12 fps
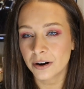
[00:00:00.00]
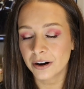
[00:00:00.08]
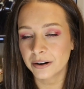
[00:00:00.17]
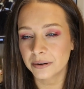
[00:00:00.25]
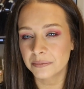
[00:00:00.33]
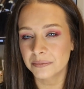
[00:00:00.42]

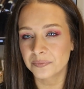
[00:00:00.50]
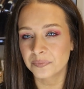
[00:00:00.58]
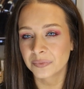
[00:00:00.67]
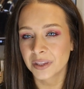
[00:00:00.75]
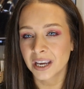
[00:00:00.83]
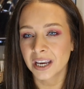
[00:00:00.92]
um,
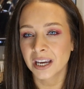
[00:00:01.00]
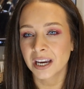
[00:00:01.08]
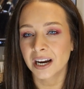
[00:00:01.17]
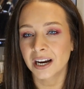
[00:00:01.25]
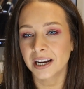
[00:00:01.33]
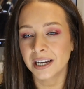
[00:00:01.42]

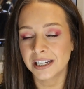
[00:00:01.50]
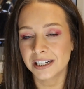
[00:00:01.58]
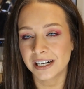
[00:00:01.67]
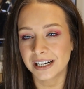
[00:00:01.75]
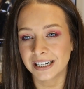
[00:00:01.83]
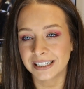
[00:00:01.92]

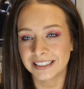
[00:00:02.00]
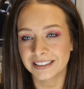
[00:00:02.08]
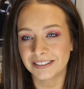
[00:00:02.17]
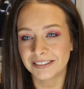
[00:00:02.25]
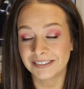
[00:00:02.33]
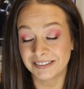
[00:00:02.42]
I, uh,
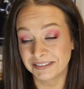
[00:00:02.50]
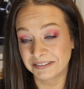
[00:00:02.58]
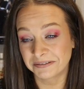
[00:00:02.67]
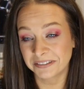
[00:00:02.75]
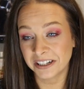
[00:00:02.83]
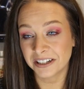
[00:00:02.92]

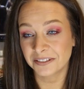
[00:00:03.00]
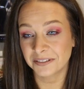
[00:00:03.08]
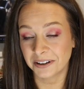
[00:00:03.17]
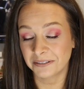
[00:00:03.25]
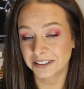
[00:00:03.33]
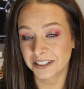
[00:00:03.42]
when I,
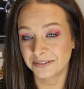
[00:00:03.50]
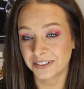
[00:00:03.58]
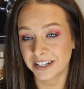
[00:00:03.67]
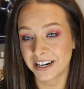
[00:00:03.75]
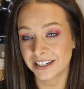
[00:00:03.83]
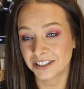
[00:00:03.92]
I was on
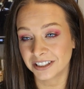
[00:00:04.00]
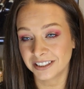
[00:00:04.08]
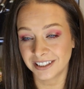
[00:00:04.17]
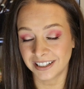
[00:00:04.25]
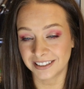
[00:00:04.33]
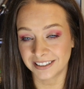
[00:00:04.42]

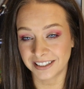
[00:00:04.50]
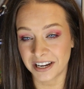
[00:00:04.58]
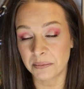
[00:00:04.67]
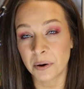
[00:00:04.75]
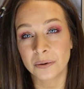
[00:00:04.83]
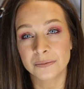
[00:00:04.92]
vacation and
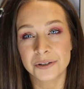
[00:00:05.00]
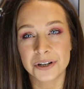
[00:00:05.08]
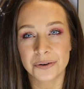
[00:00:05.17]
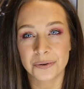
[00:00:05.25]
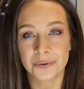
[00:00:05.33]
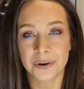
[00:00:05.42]
came home
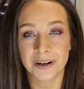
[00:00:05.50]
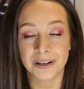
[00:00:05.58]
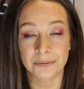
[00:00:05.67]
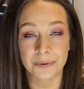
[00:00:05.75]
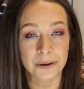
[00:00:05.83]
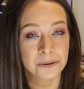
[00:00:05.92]
to
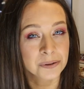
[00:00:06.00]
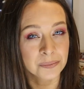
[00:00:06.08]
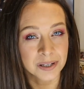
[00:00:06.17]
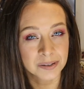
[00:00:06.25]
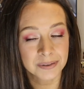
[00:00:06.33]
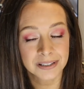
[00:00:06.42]
uh, water in the
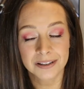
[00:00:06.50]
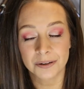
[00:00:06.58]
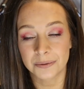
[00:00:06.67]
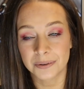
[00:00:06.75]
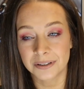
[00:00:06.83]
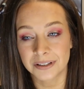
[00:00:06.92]
basement,
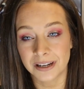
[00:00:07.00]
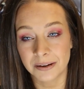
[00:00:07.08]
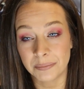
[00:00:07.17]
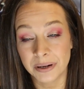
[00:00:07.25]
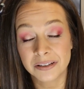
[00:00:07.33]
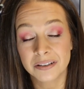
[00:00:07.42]
there was
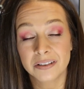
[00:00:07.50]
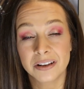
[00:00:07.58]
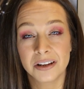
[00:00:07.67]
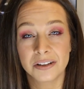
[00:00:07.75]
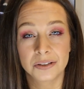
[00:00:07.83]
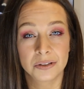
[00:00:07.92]
a
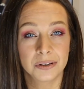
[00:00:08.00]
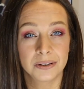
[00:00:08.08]
basically